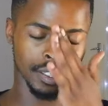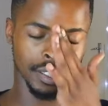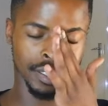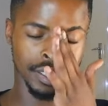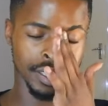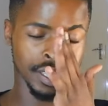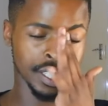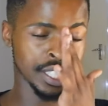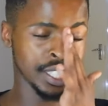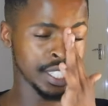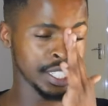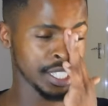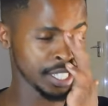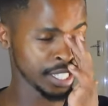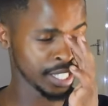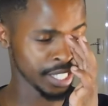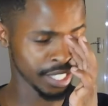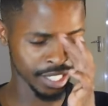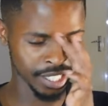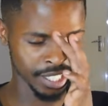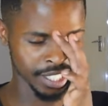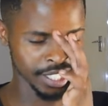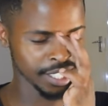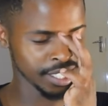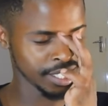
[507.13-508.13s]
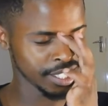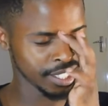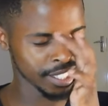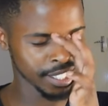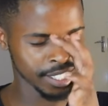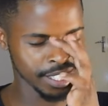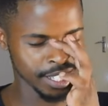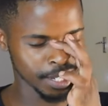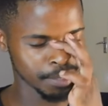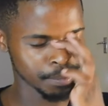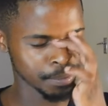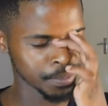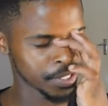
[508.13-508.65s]
me,
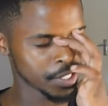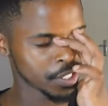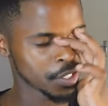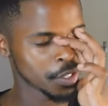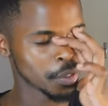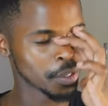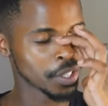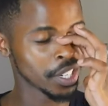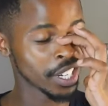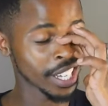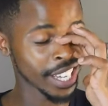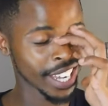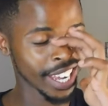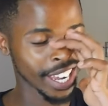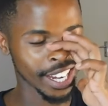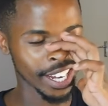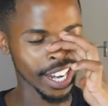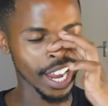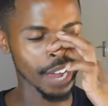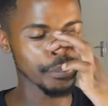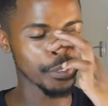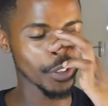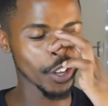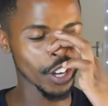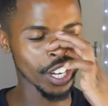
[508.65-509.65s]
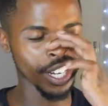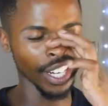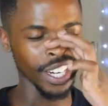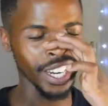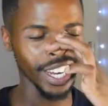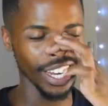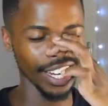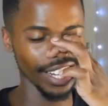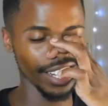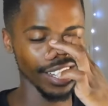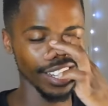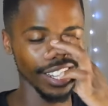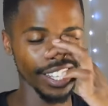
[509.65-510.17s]
Siithembs, don't again. I'm not gonna
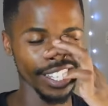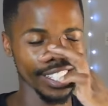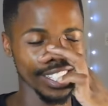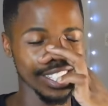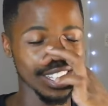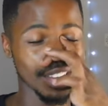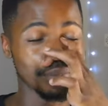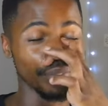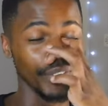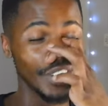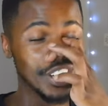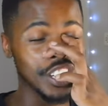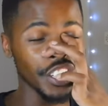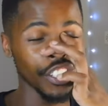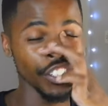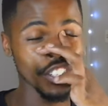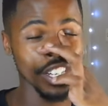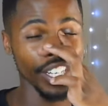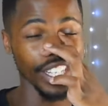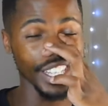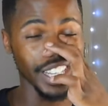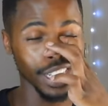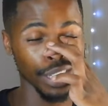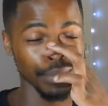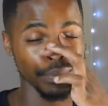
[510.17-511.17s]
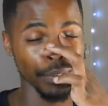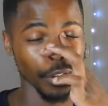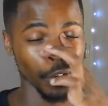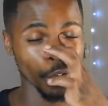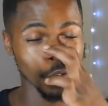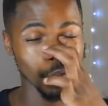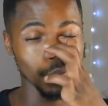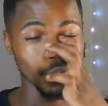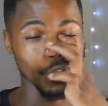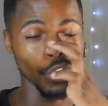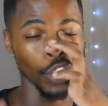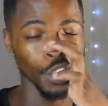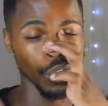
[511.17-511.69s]
edit this. Literally, that's my
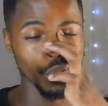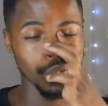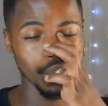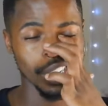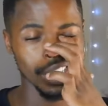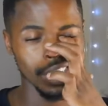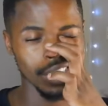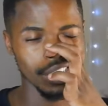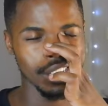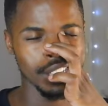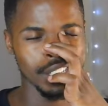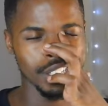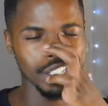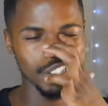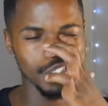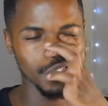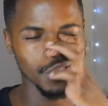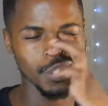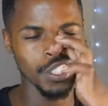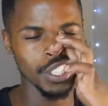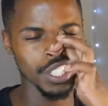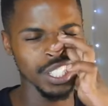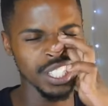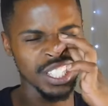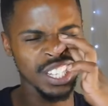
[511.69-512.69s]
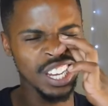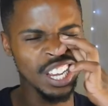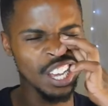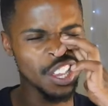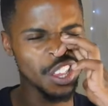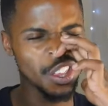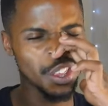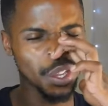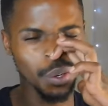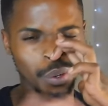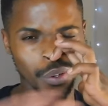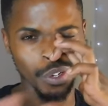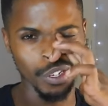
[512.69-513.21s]
goal. Not to edit this. To just
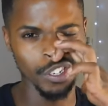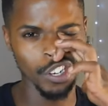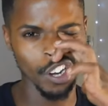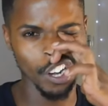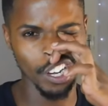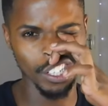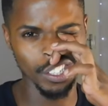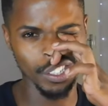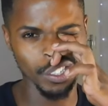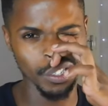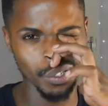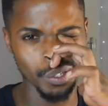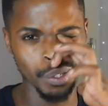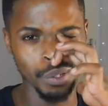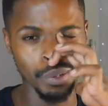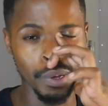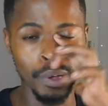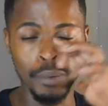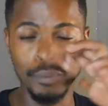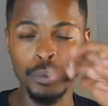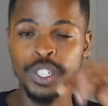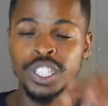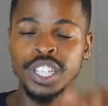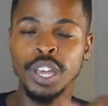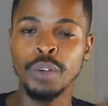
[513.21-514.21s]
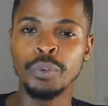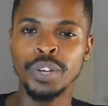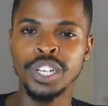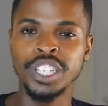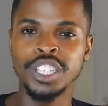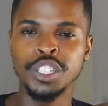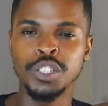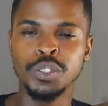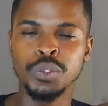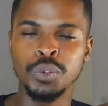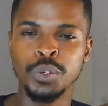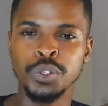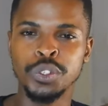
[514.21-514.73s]
throw it on you because I
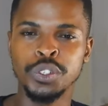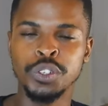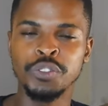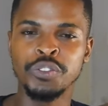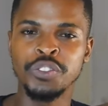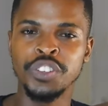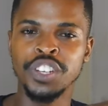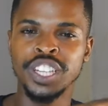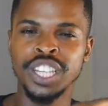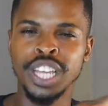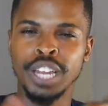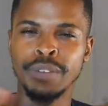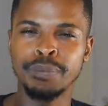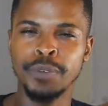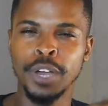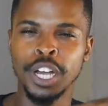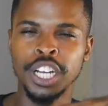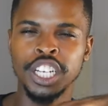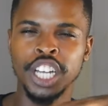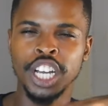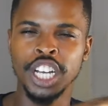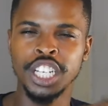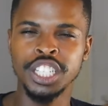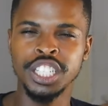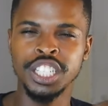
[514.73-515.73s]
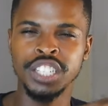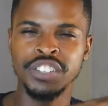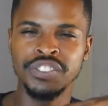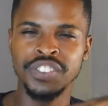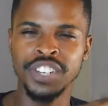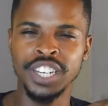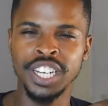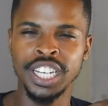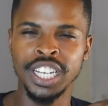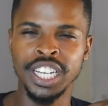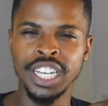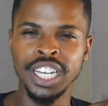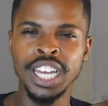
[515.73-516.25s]
want to also feel that podcasty
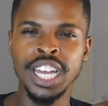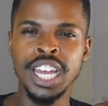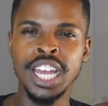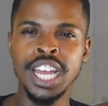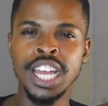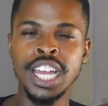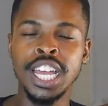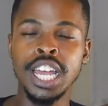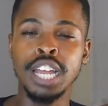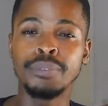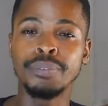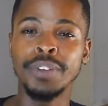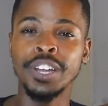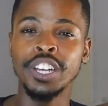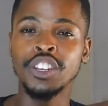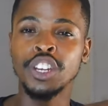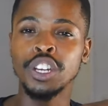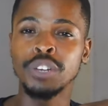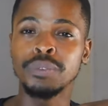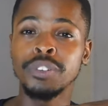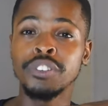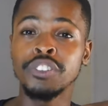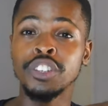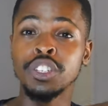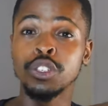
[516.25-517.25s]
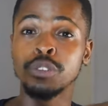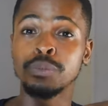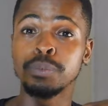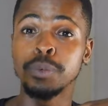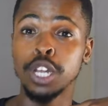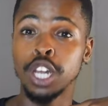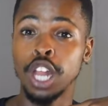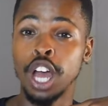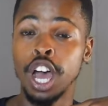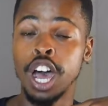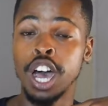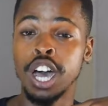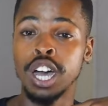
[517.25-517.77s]
feely. It might not be super
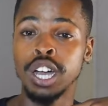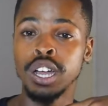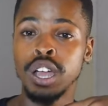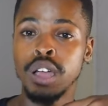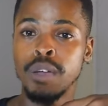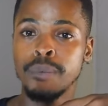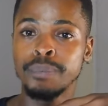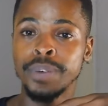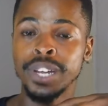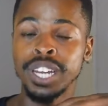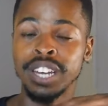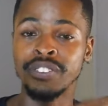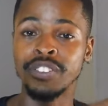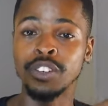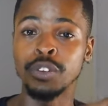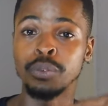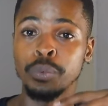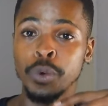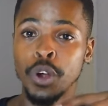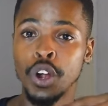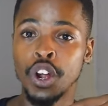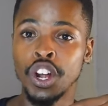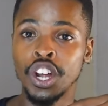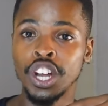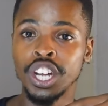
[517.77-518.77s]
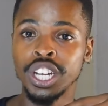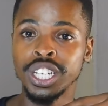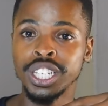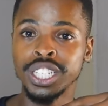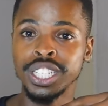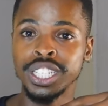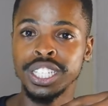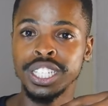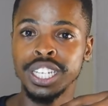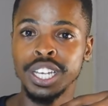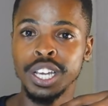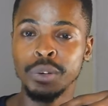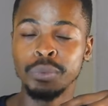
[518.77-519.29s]
long, but if it
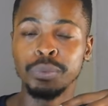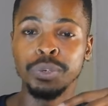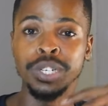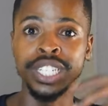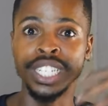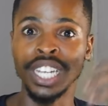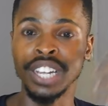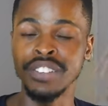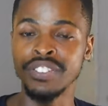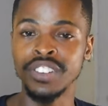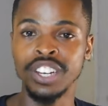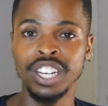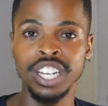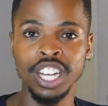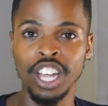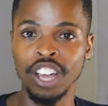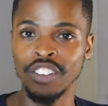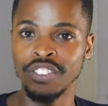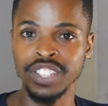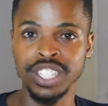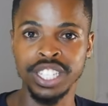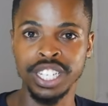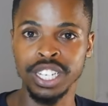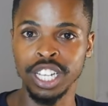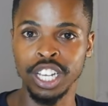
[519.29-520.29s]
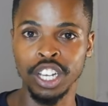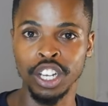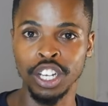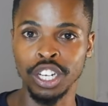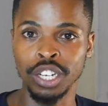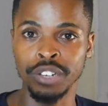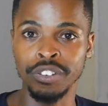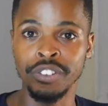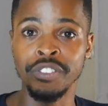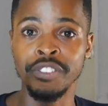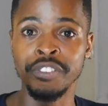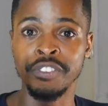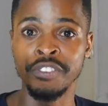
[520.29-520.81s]
works, we're definitely obviously
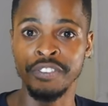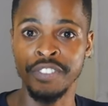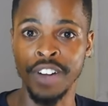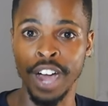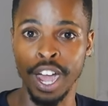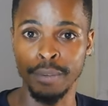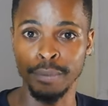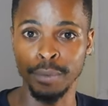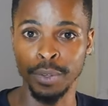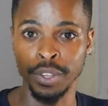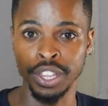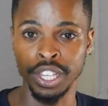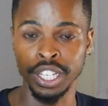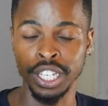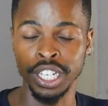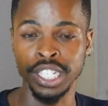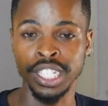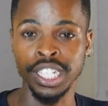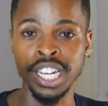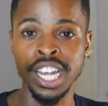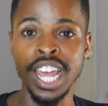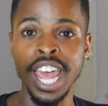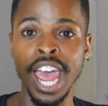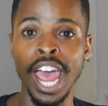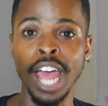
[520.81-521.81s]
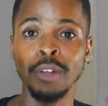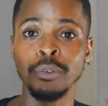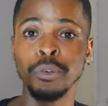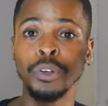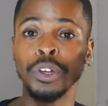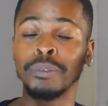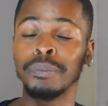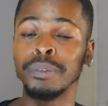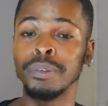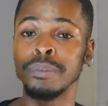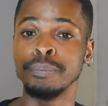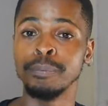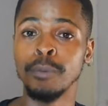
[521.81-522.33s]
gonna vibe with it, and we're
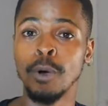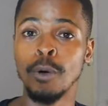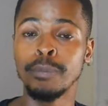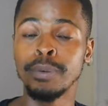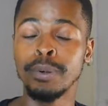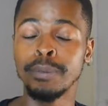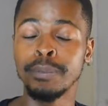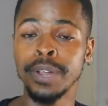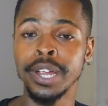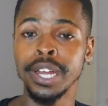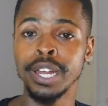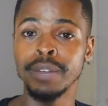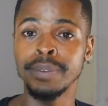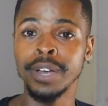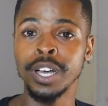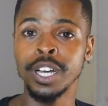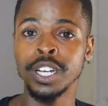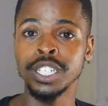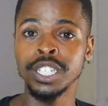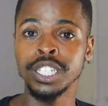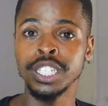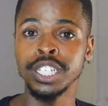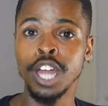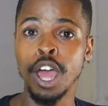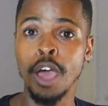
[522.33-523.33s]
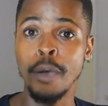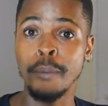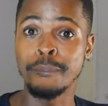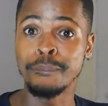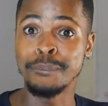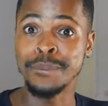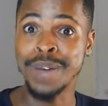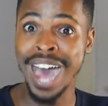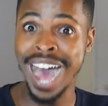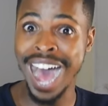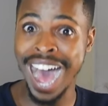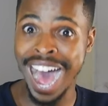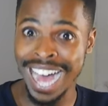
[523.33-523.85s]
gonna be more prepared about it.
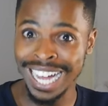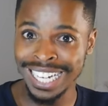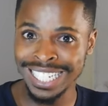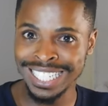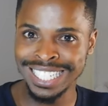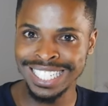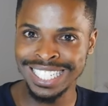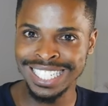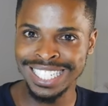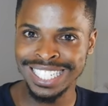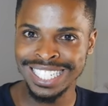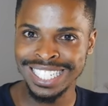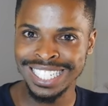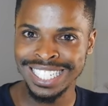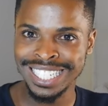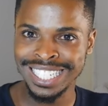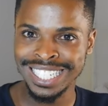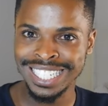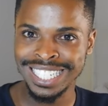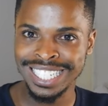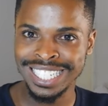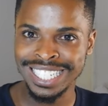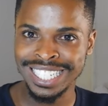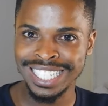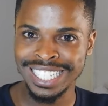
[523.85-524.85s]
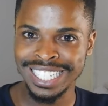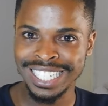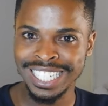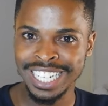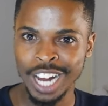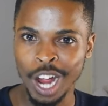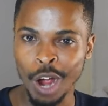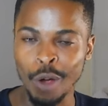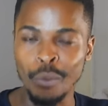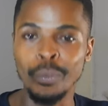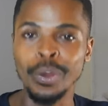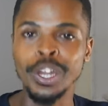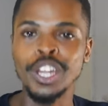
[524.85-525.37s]
But
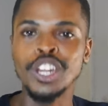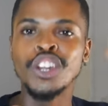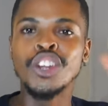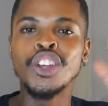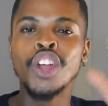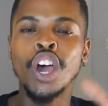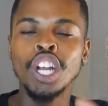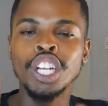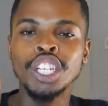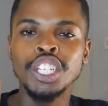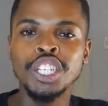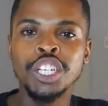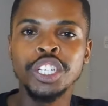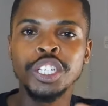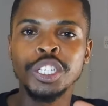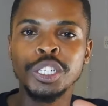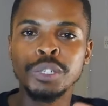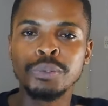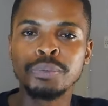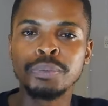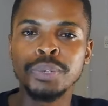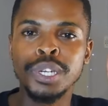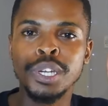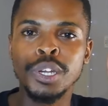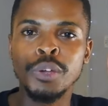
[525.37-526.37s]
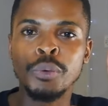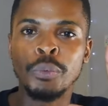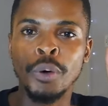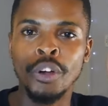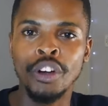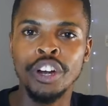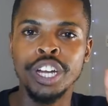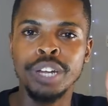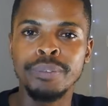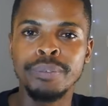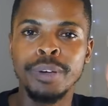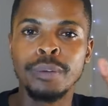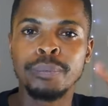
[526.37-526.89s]
we're not going to be
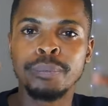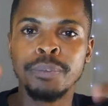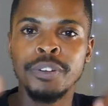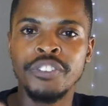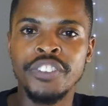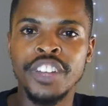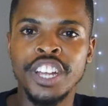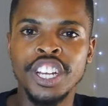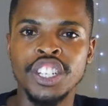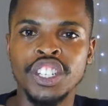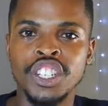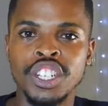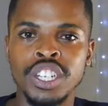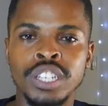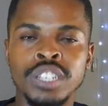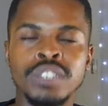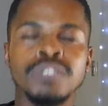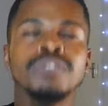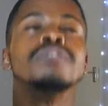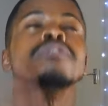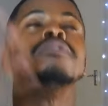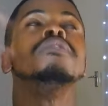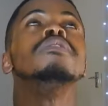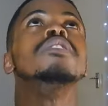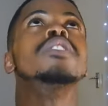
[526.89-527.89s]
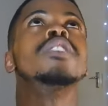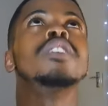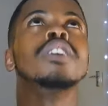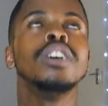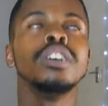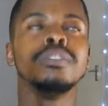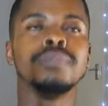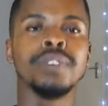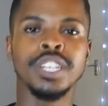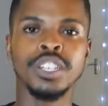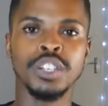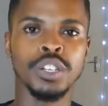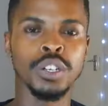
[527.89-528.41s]
worried about perfection.
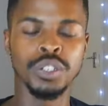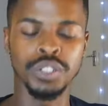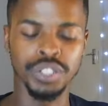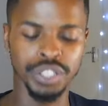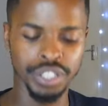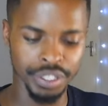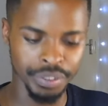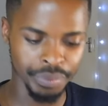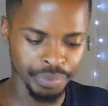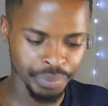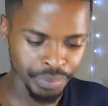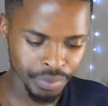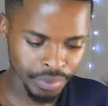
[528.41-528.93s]
Oh, my nose.